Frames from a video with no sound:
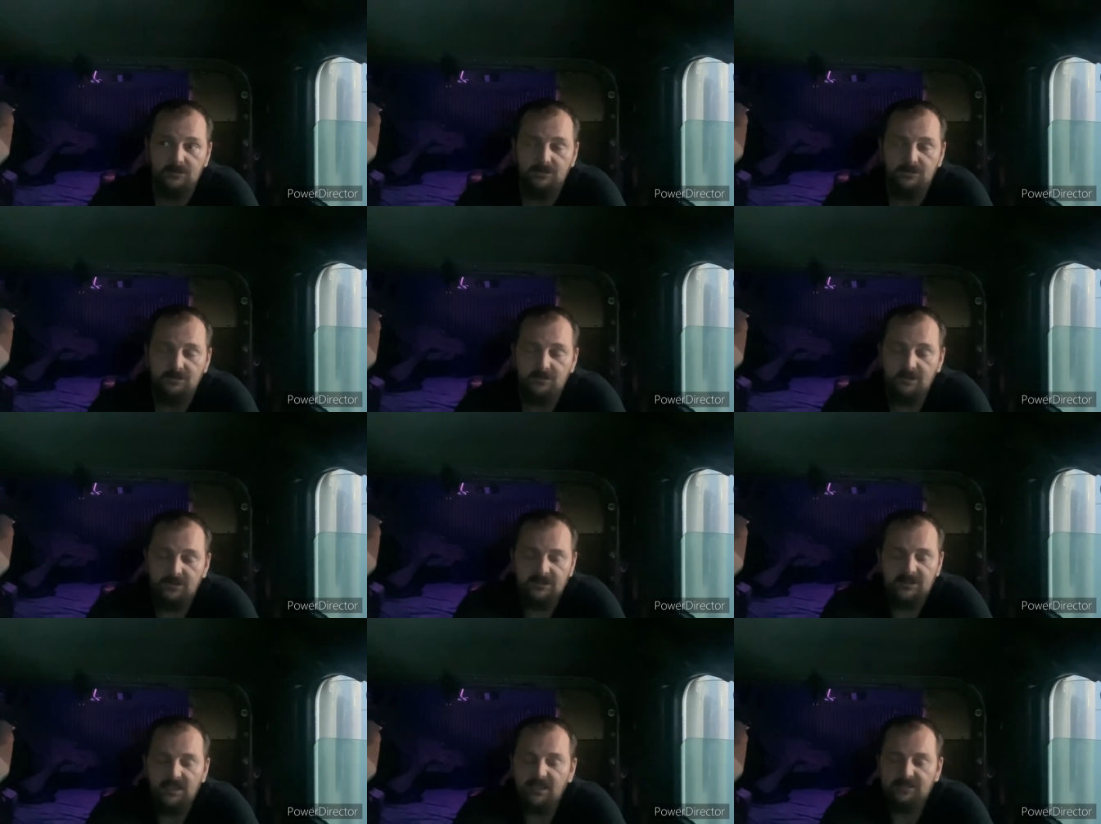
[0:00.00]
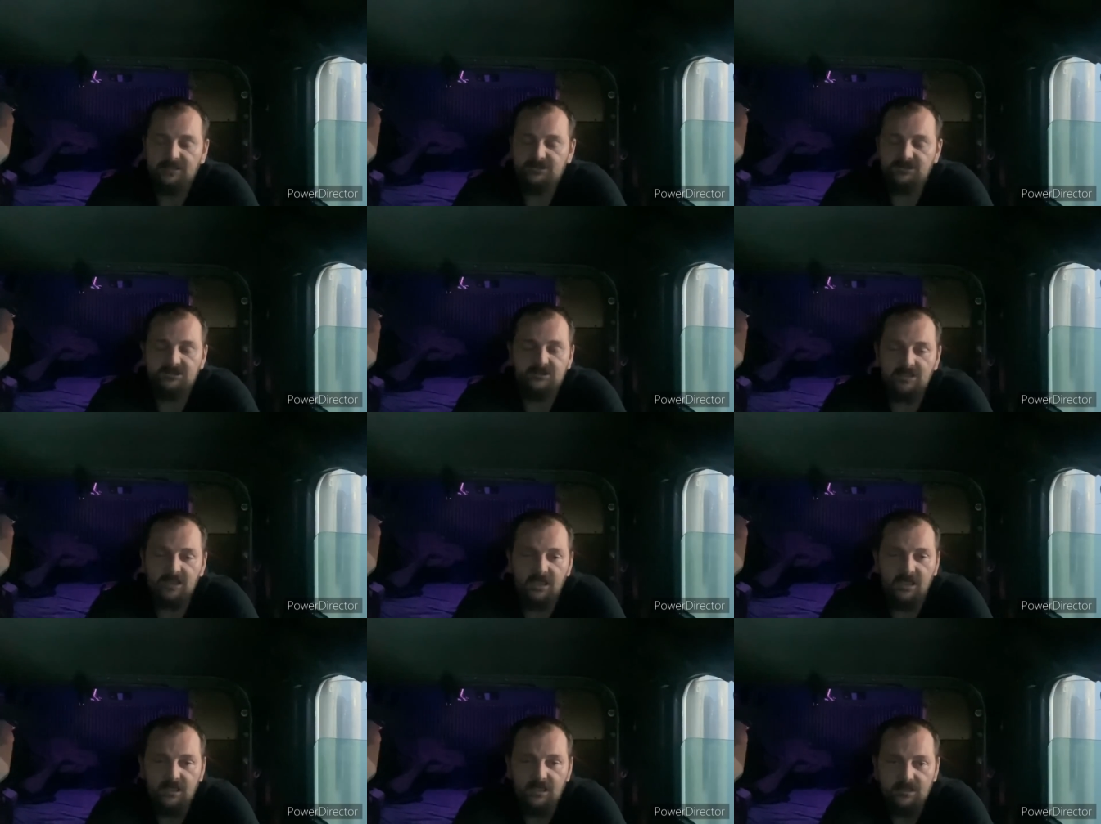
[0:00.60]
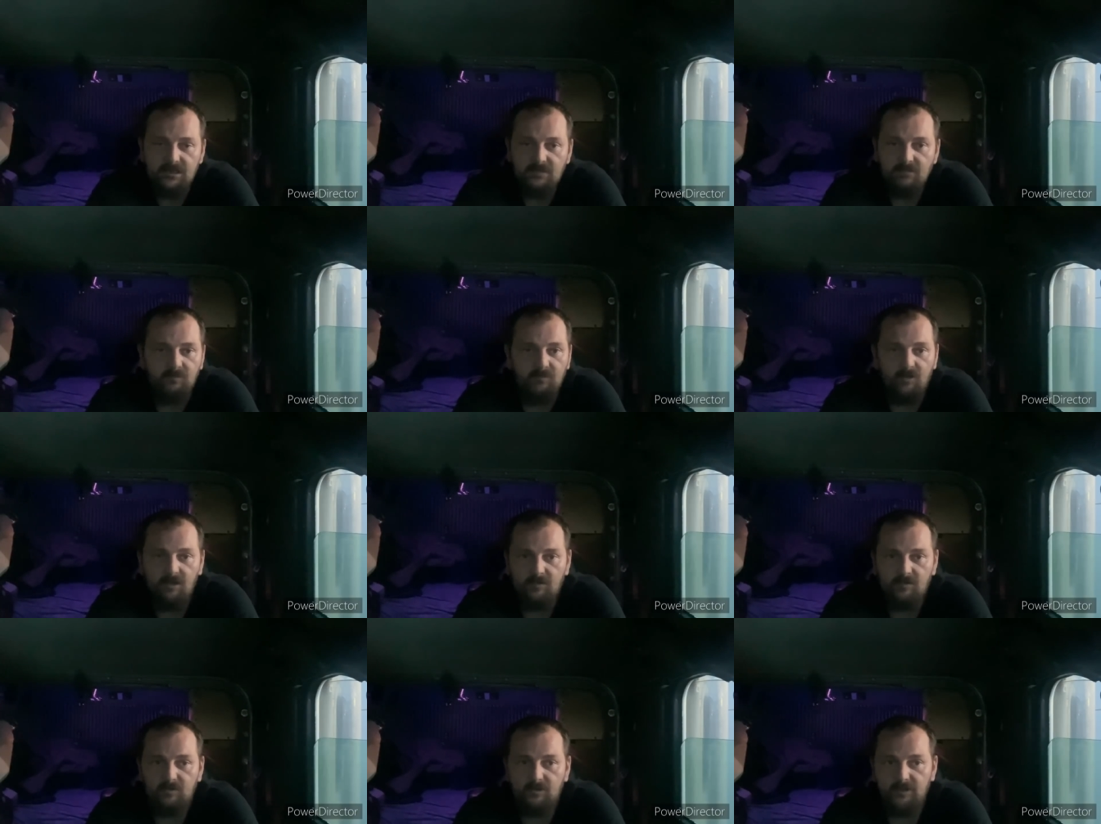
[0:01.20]
Like that's not
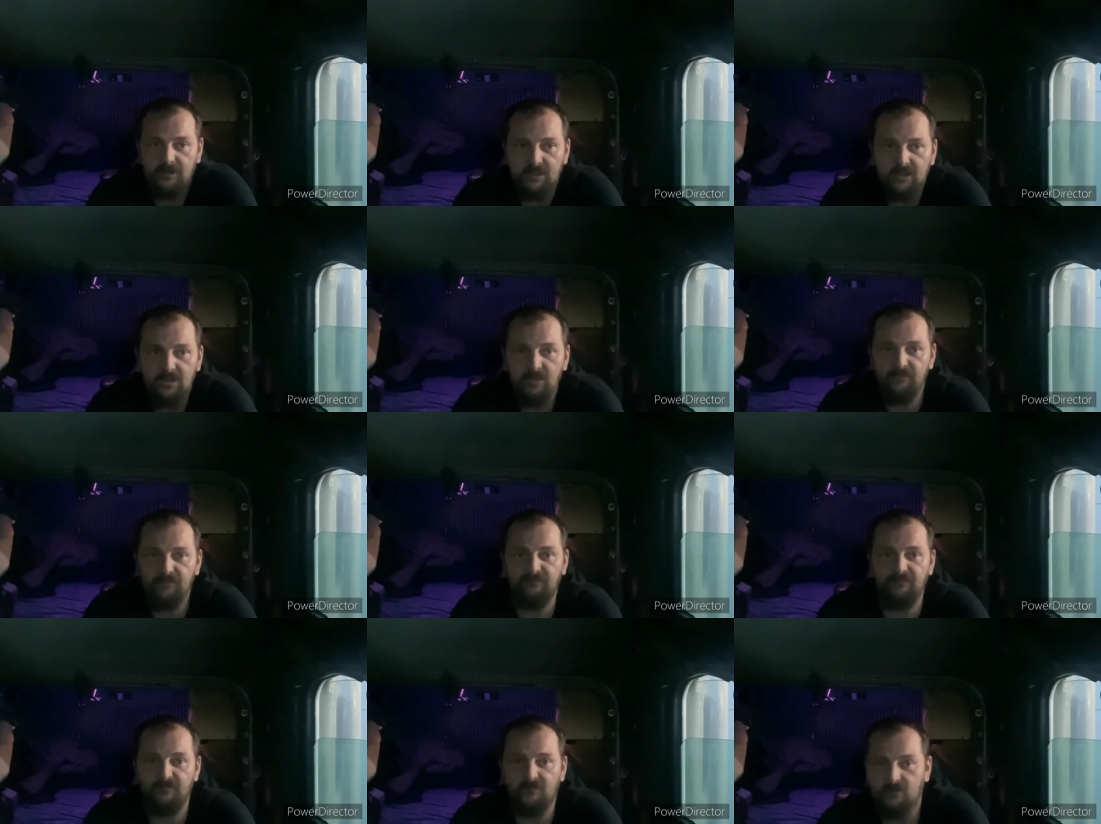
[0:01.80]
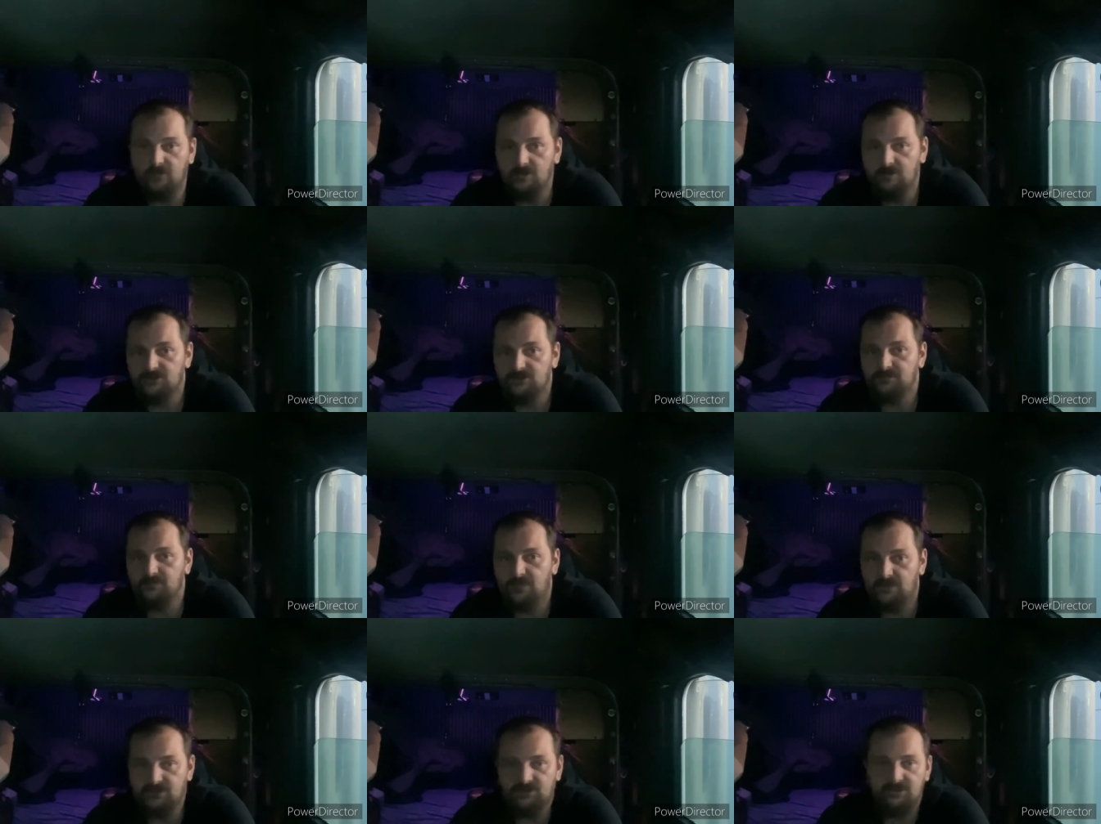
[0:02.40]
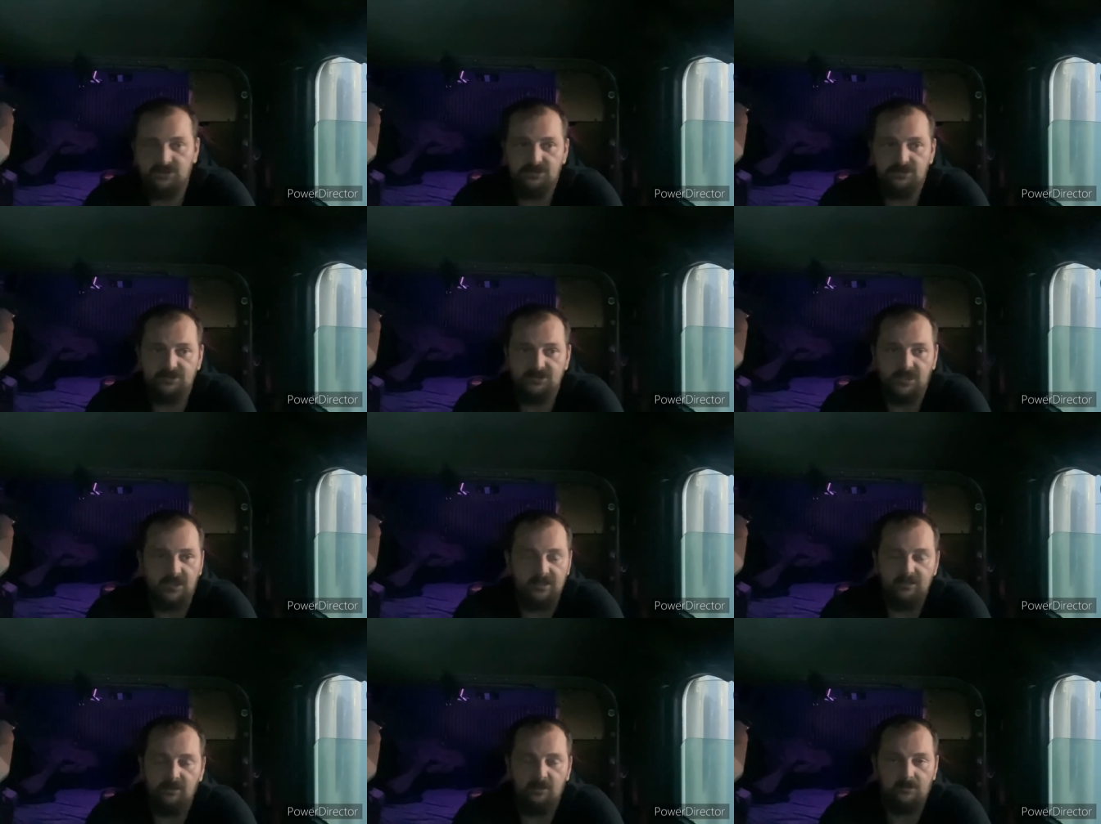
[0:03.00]
what we're here for as much as,
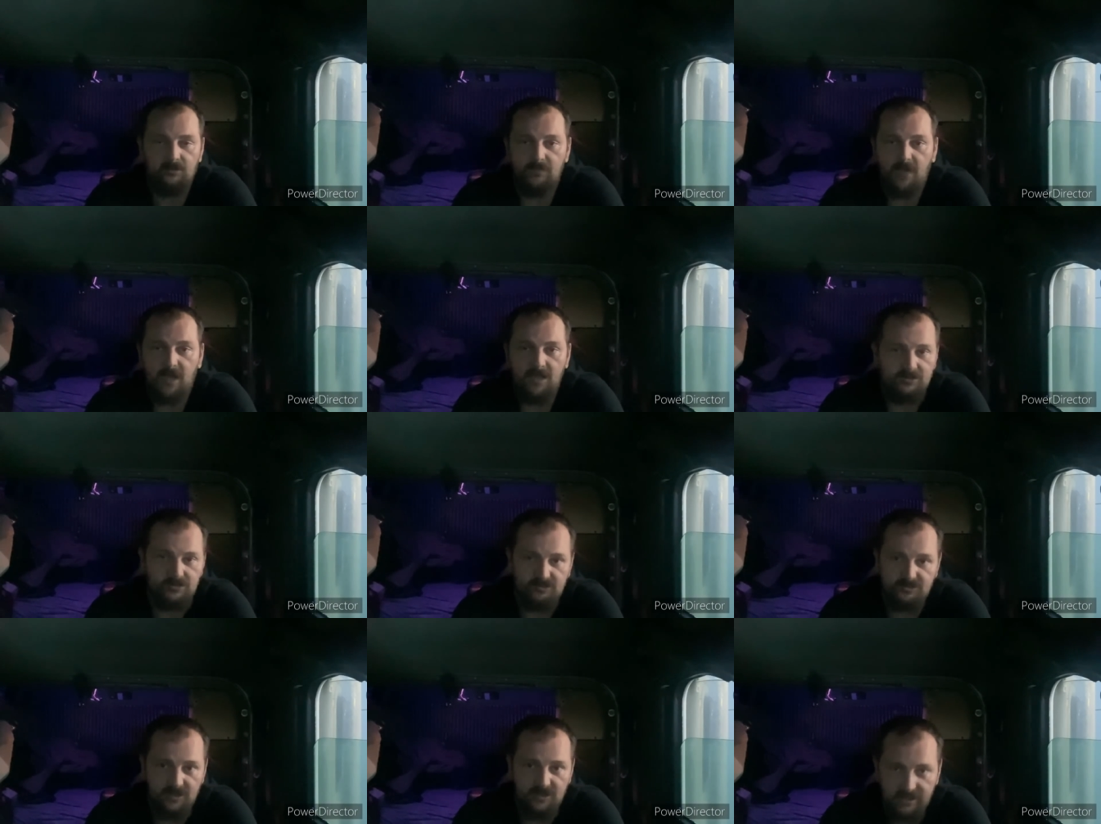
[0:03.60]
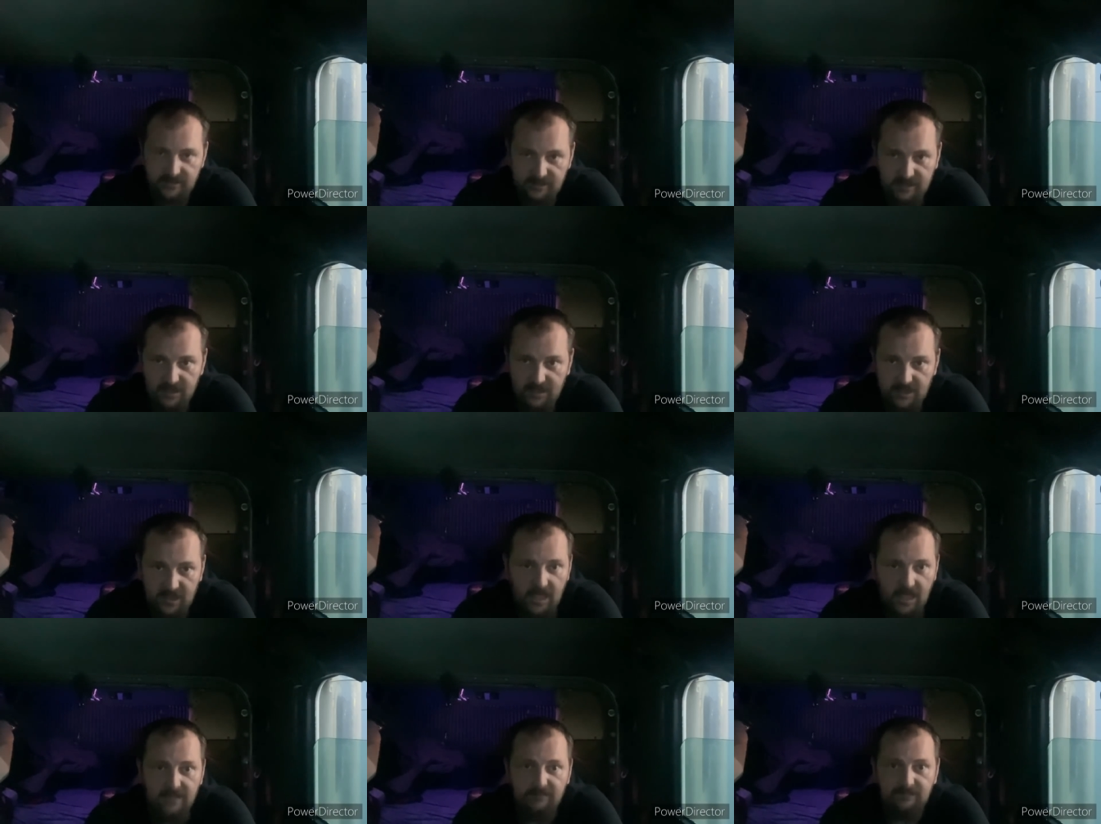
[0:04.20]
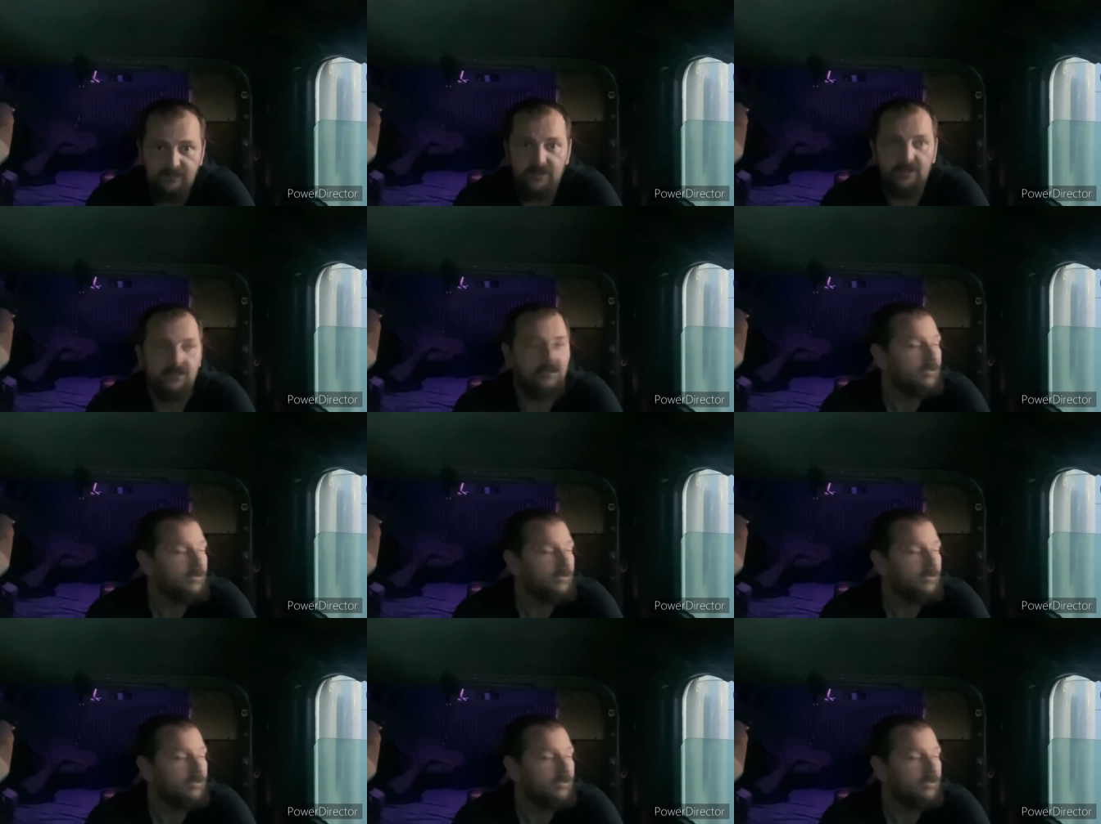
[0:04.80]
and Loadmizer's not that guy, but